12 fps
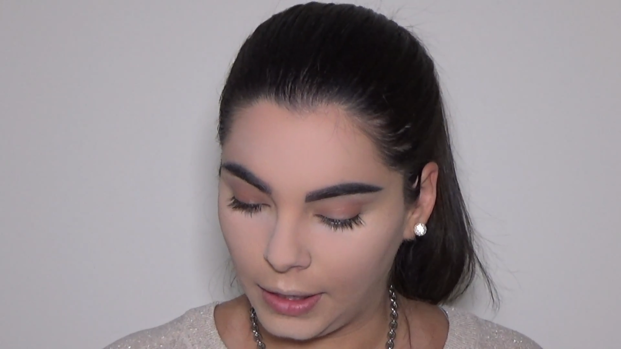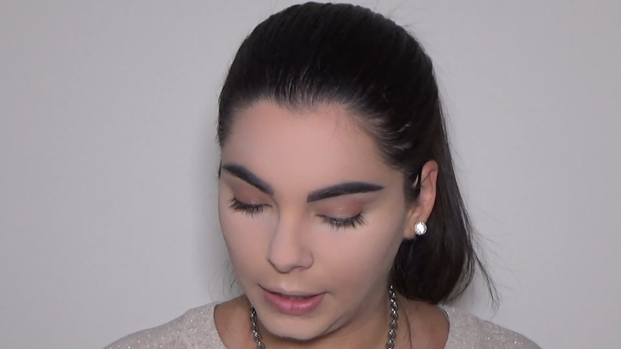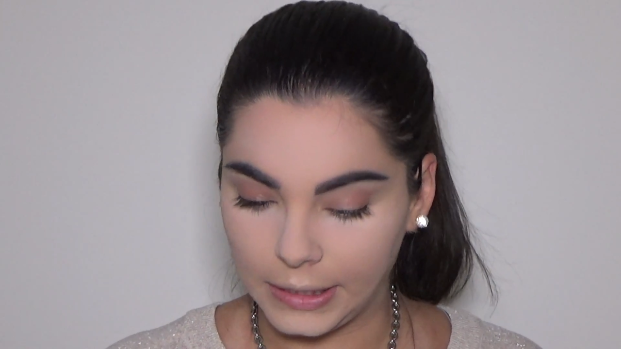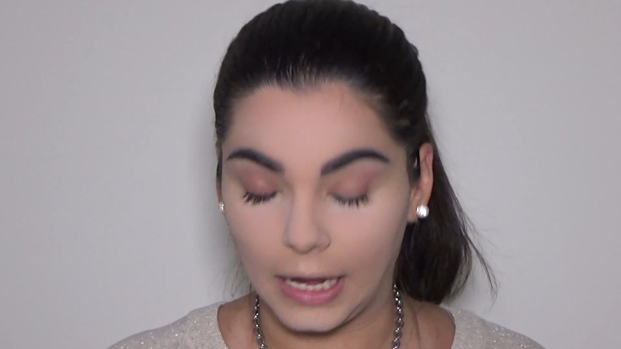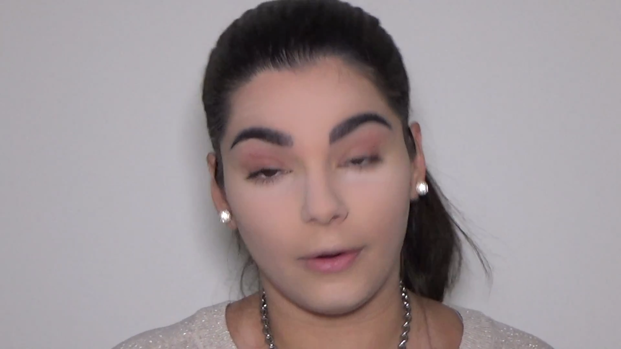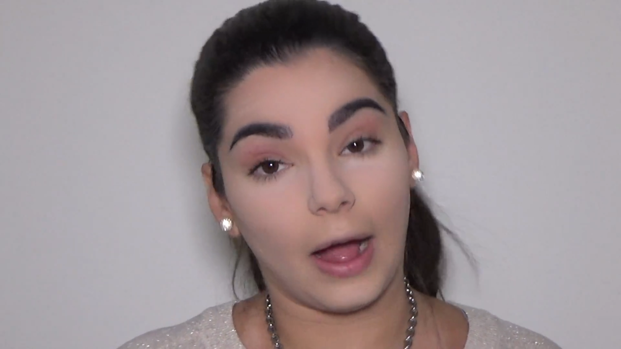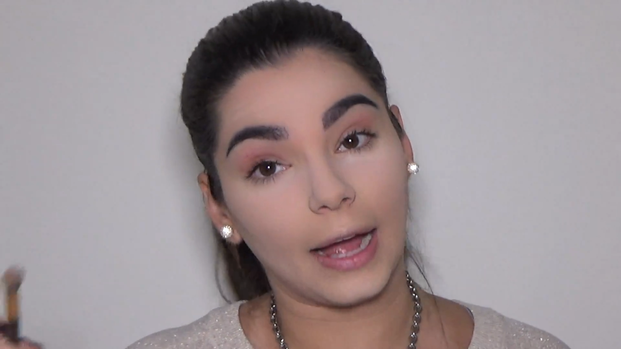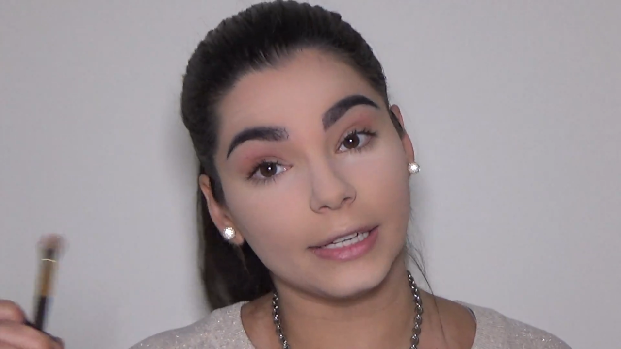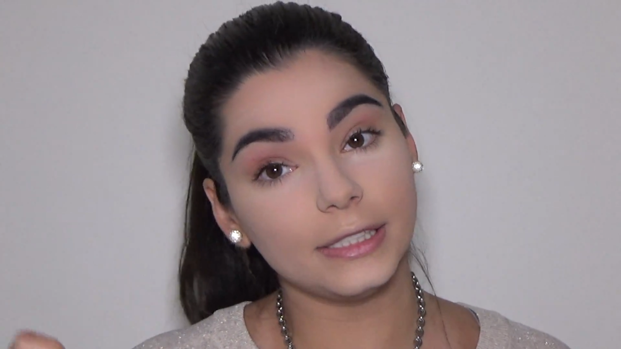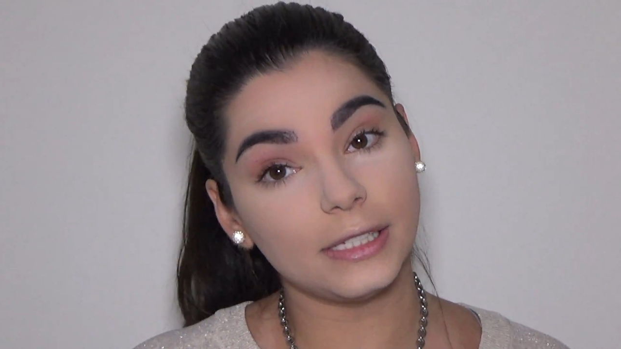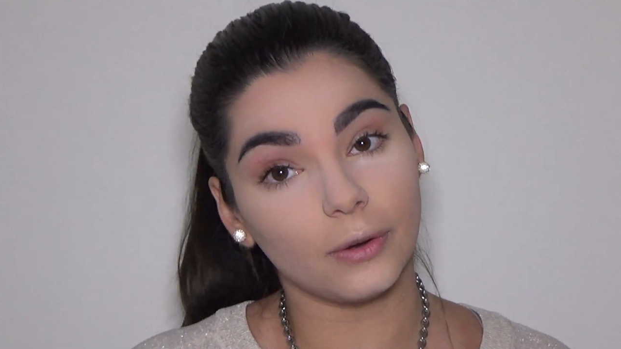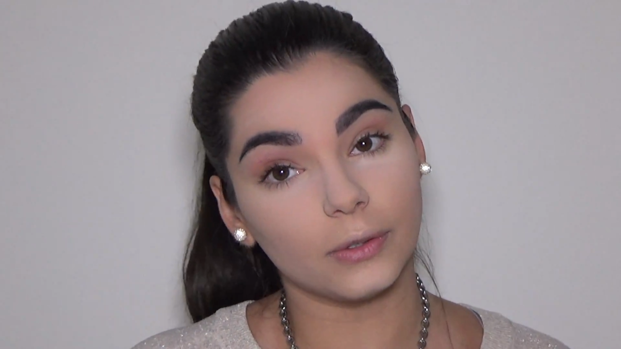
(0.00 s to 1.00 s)
Now, I
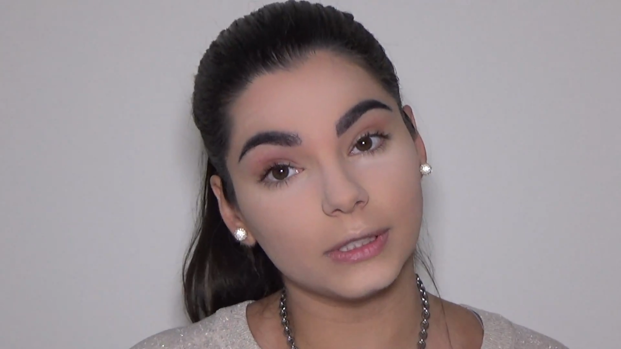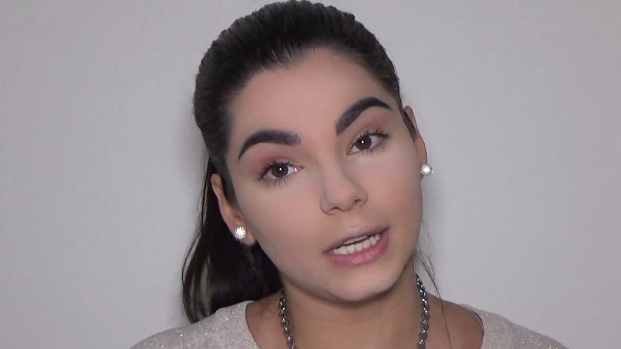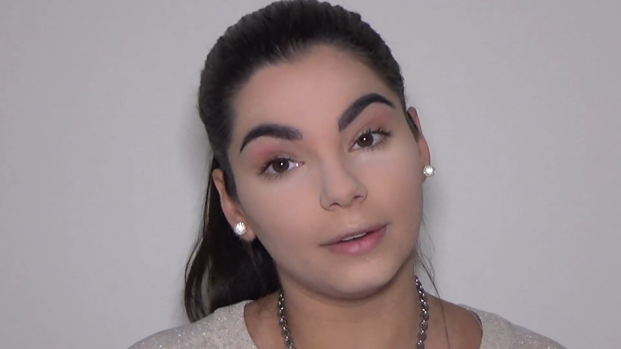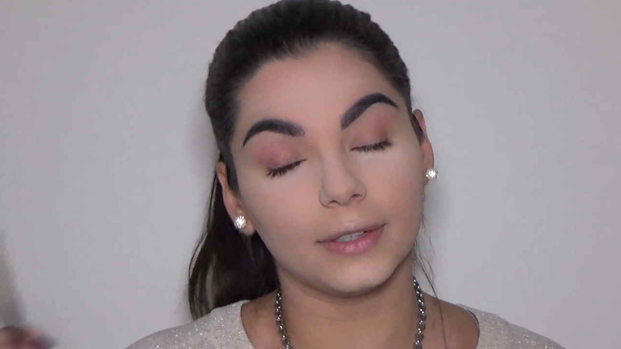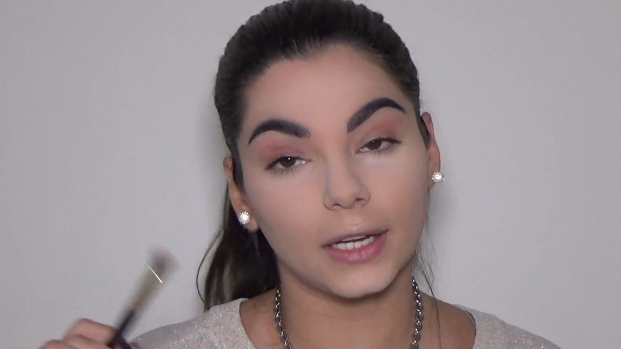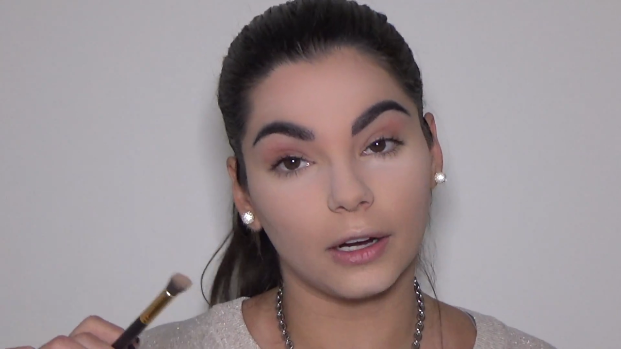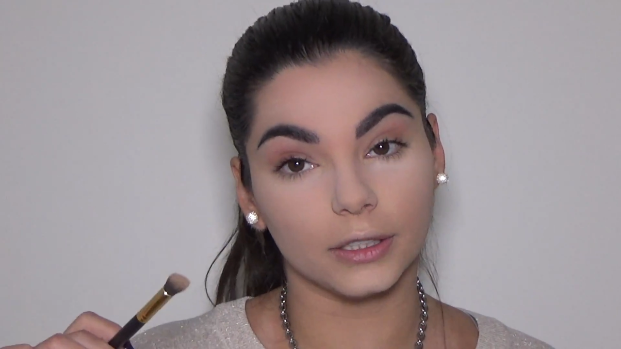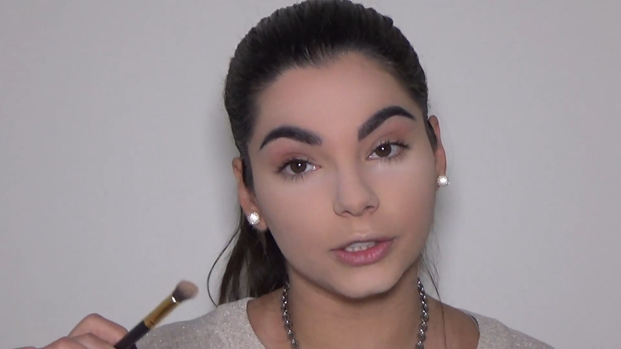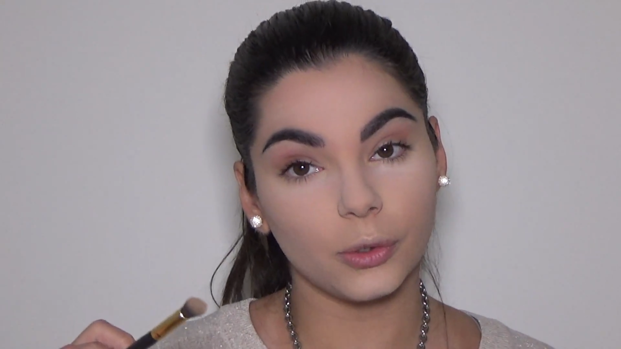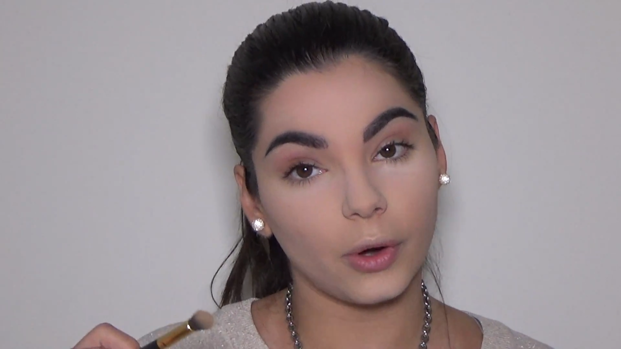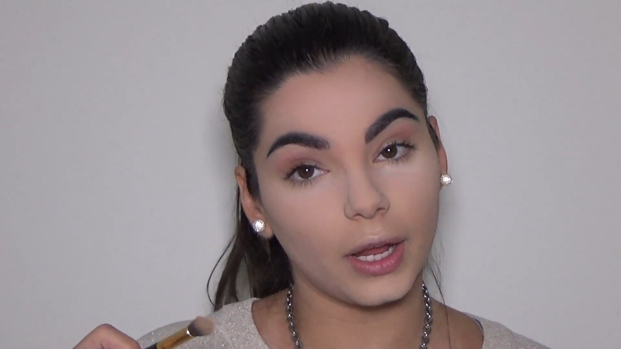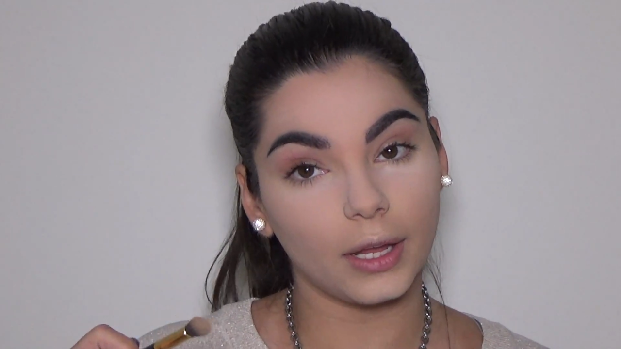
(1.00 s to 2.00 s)
don't have a
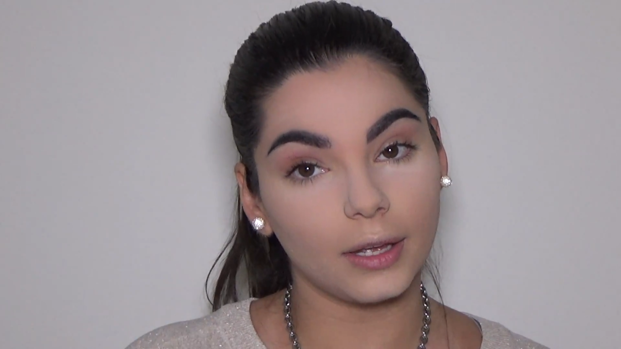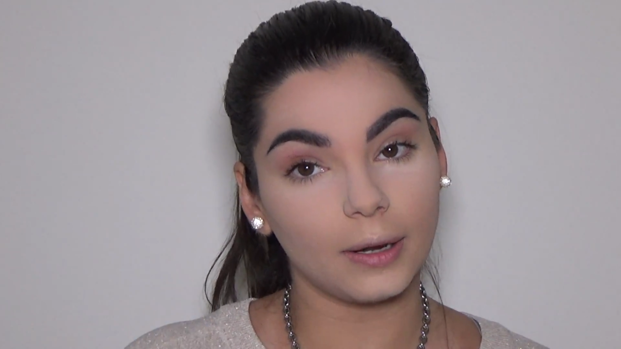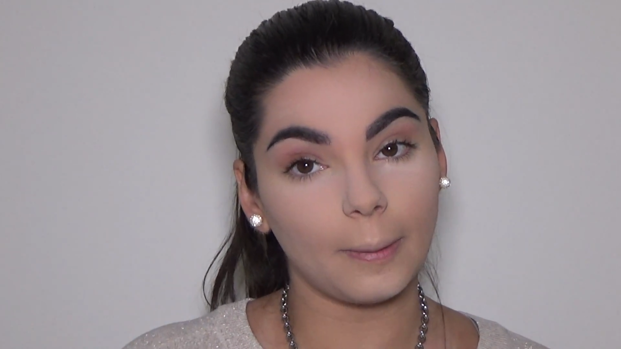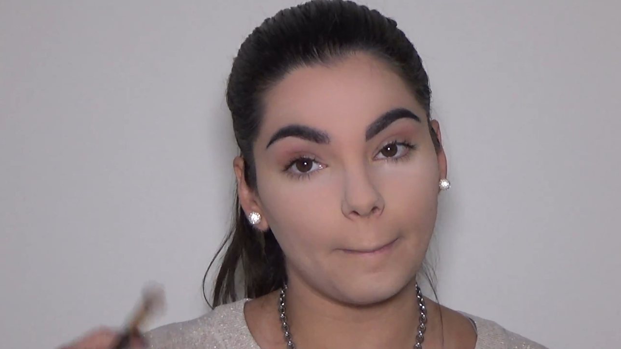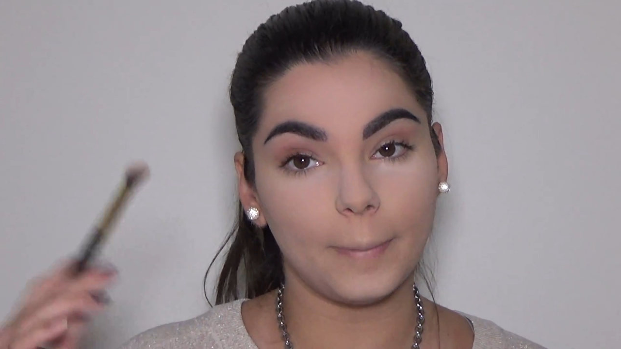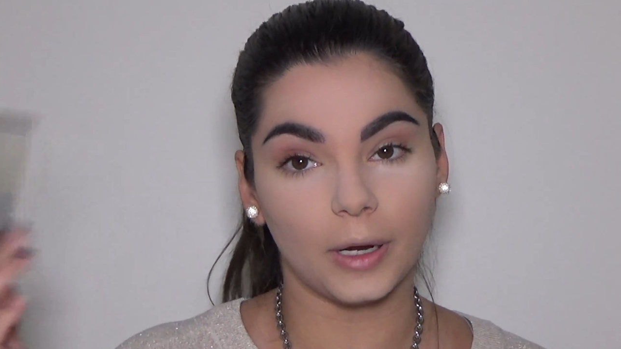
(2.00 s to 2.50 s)
contouring kit,